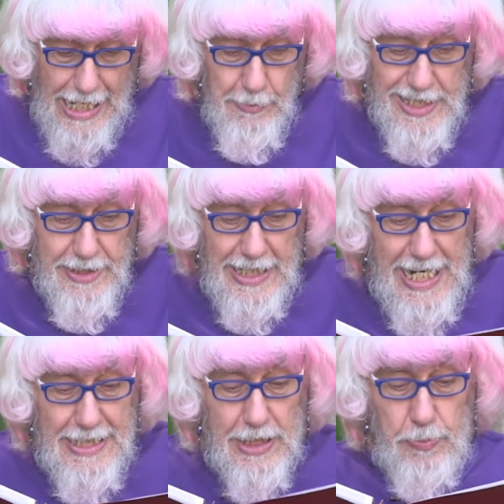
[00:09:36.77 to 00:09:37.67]
And when the
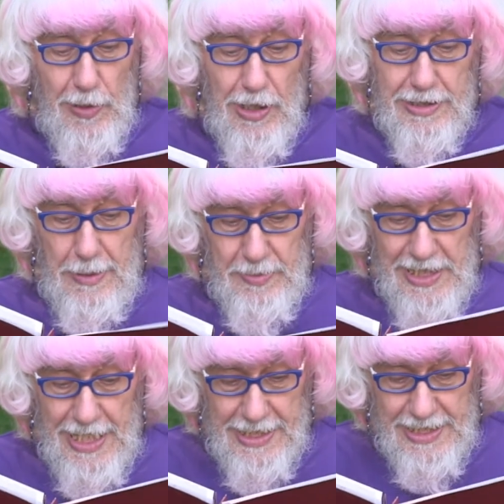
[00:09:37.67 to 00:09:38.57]
Hens brought up
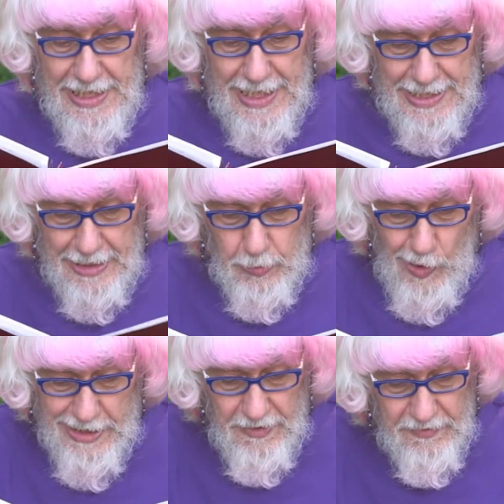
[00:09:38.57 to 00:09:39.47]
the idea that
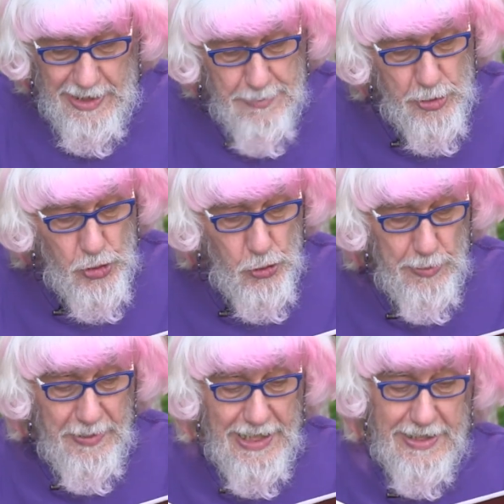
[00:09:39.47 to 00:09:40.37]
one of them
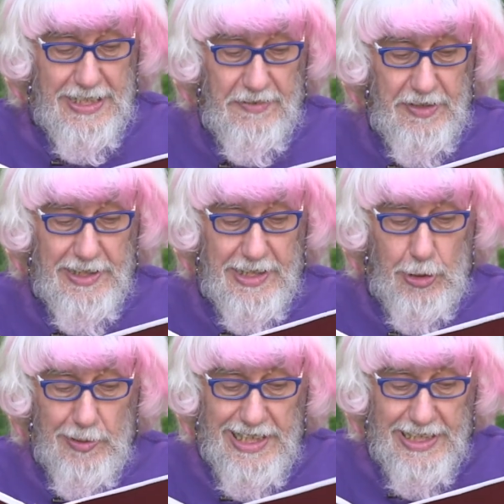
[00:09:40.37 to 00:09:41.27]
should be a sovereign
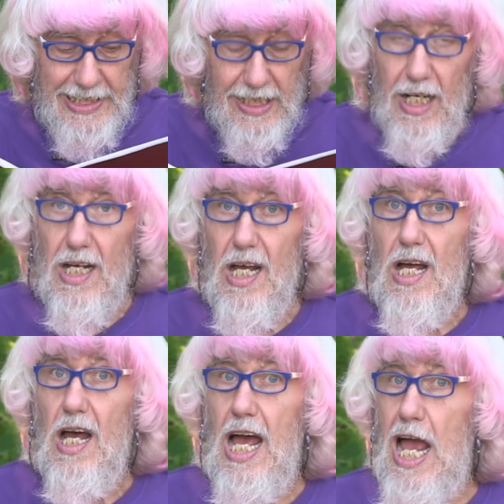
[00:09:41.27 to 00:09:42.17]
queen,
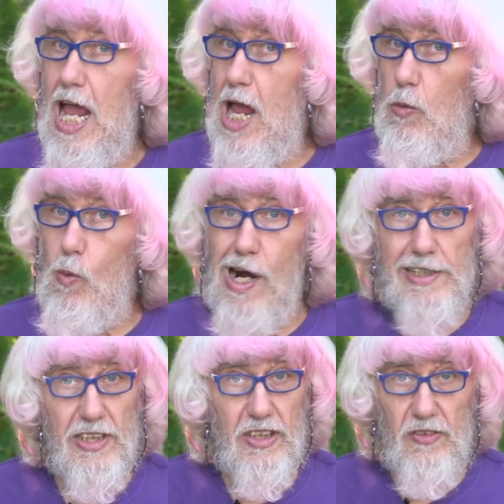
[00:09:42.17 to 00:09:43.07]
a
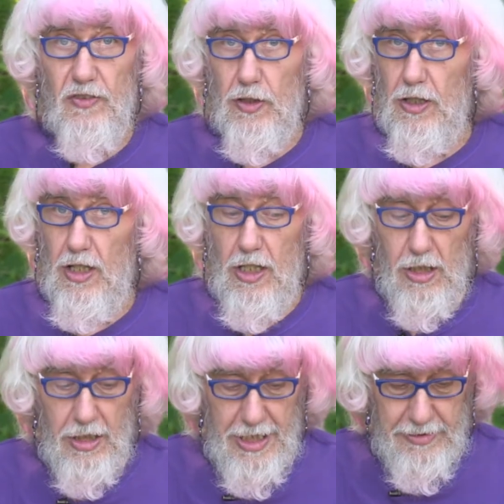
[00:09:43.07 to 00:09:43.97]
once for
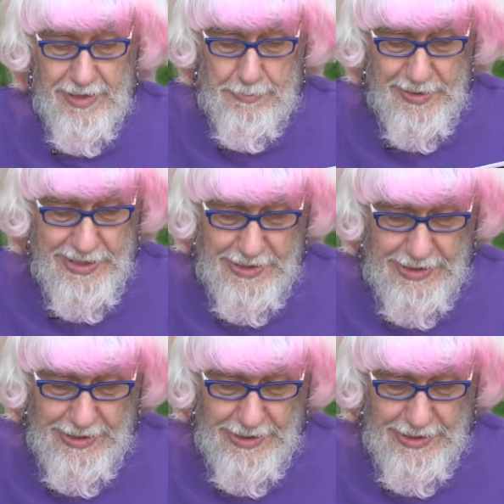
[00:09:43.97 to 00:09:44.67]
all erupted.